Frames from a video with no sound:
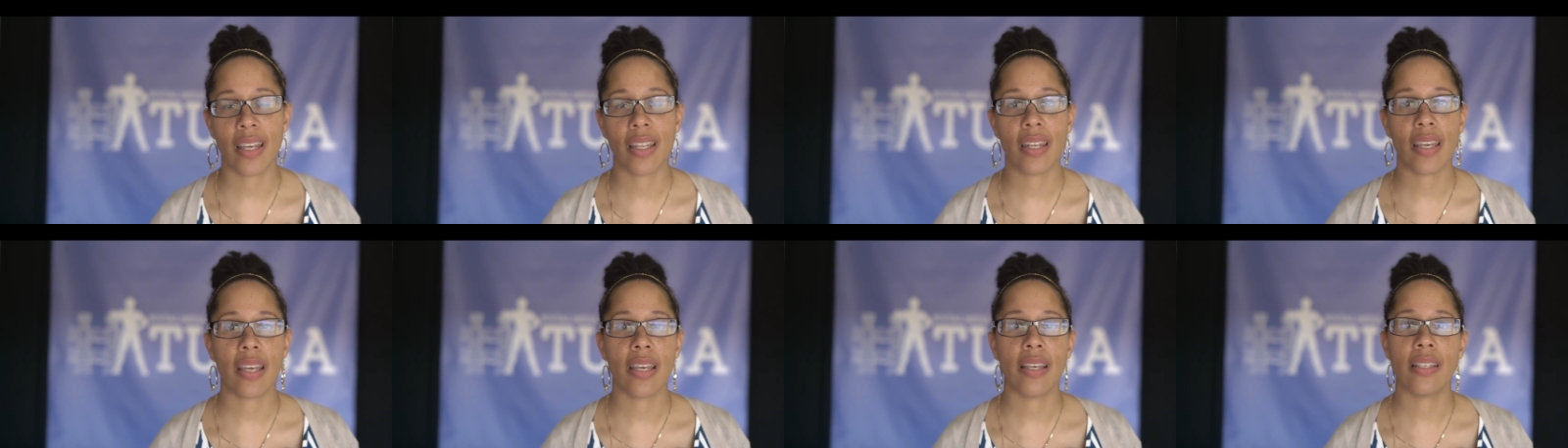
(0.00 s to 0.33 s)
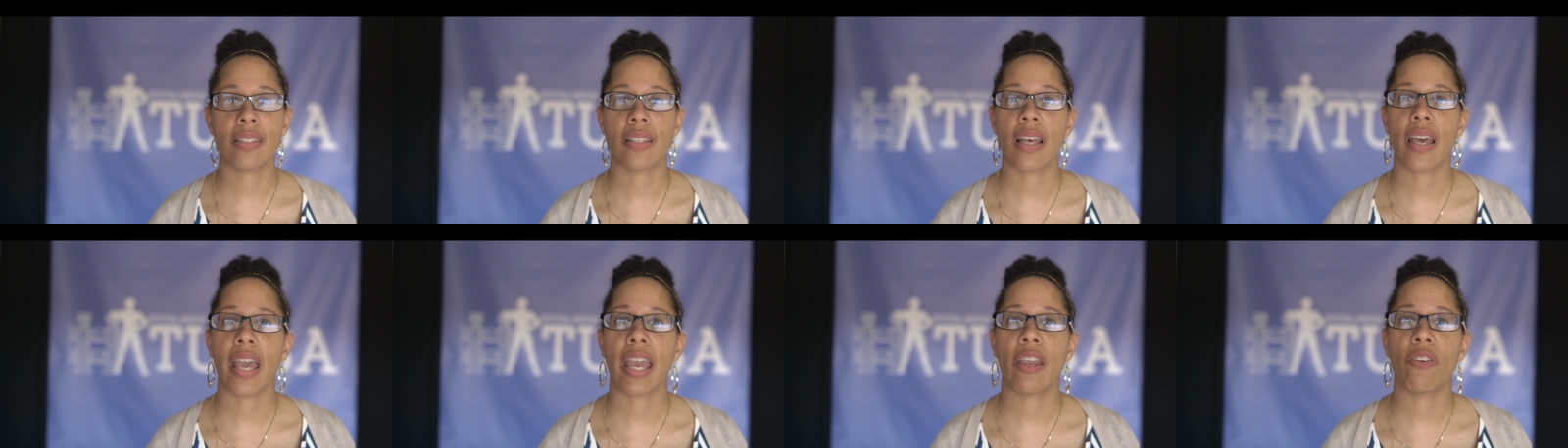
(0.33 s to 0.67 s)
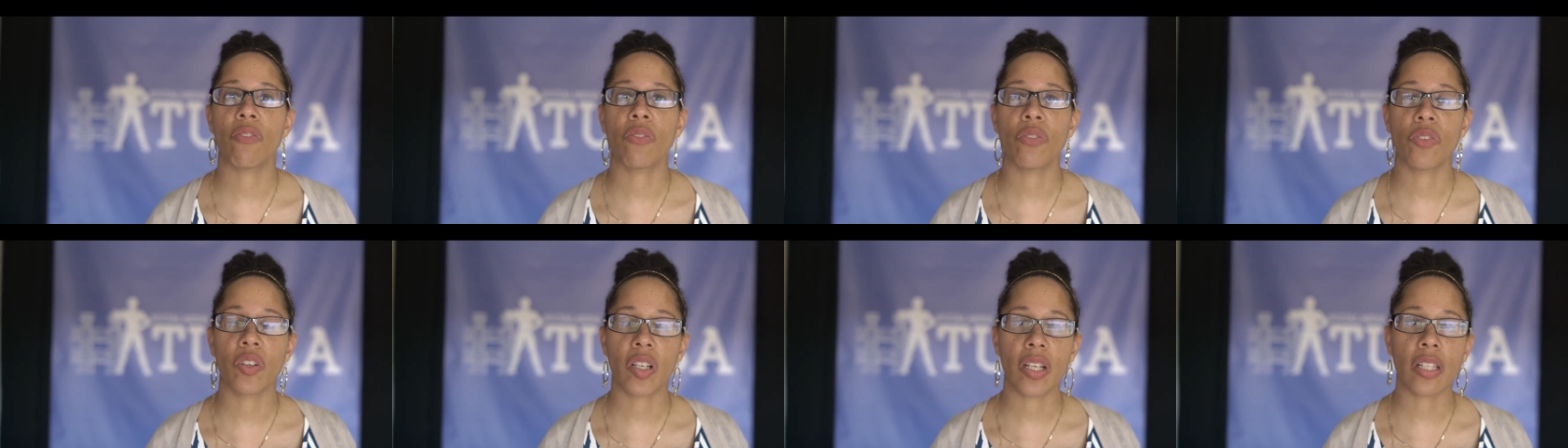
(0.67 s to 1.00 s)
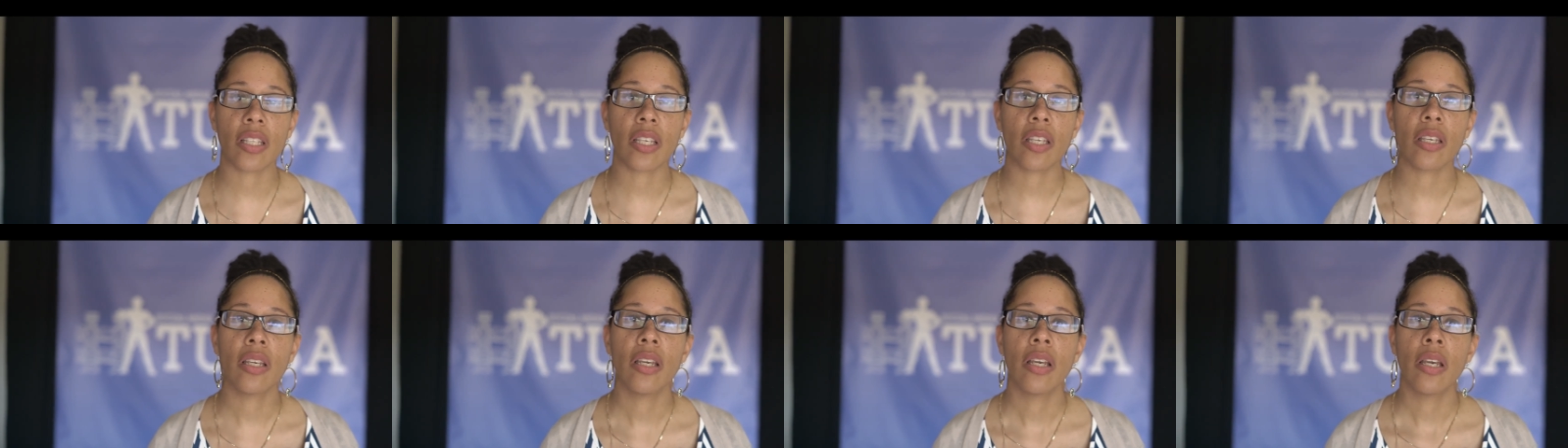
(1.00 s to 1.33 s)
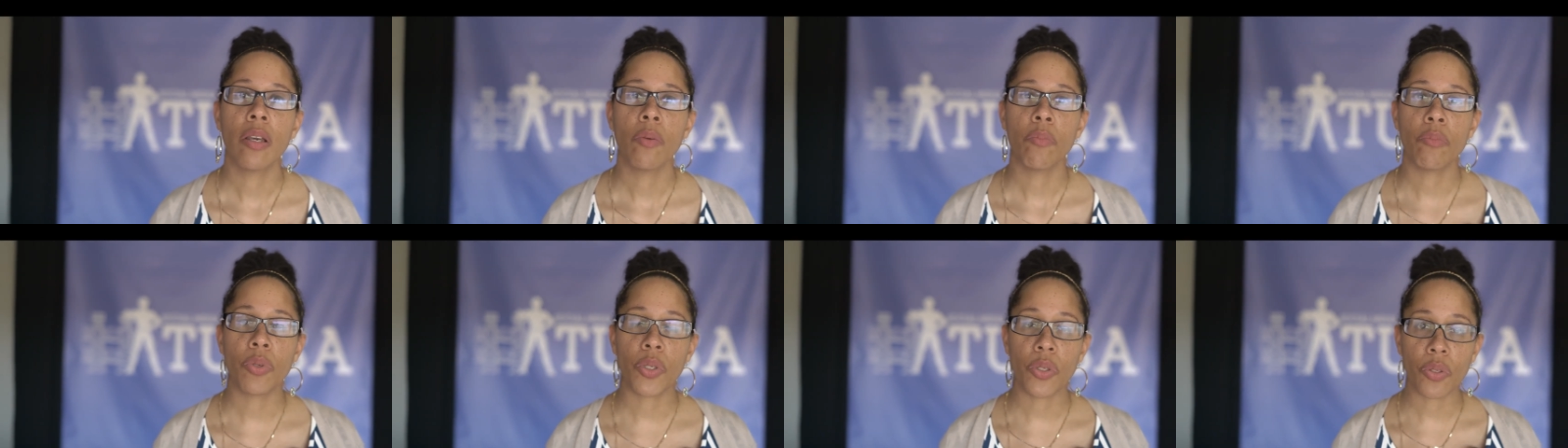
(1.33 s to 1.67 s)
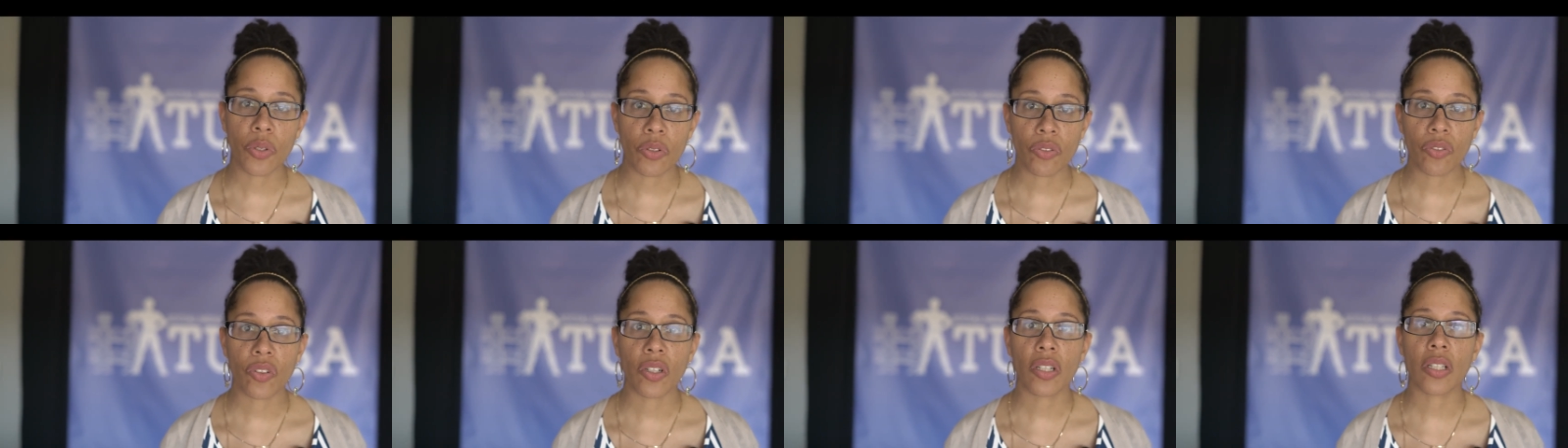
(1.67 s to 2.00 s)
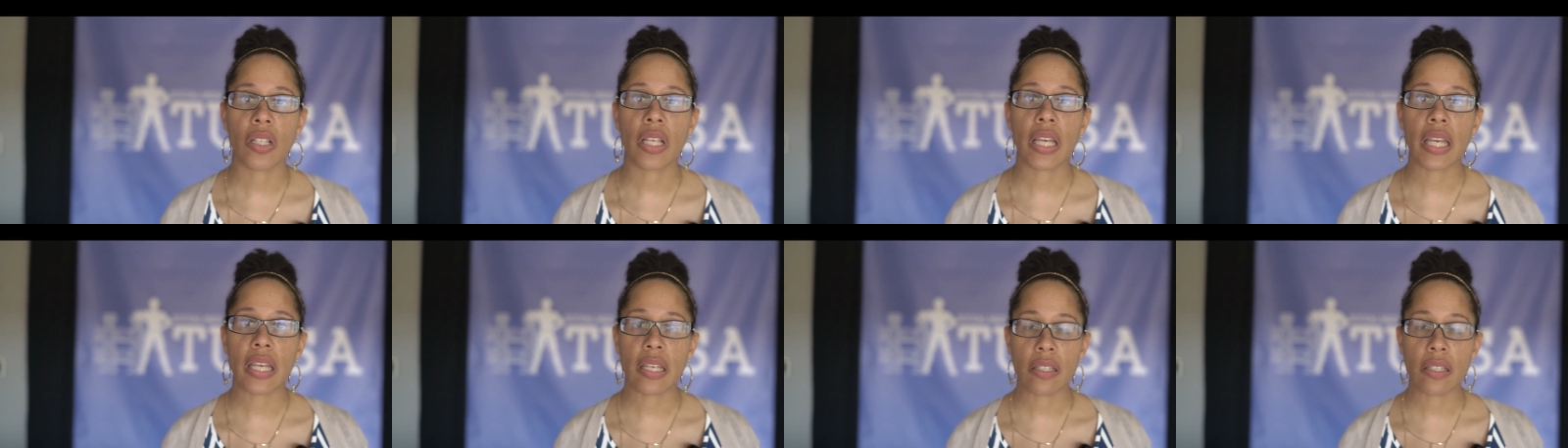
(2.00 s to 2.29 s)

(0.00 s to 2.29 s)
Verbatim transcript: It is a really beautiful,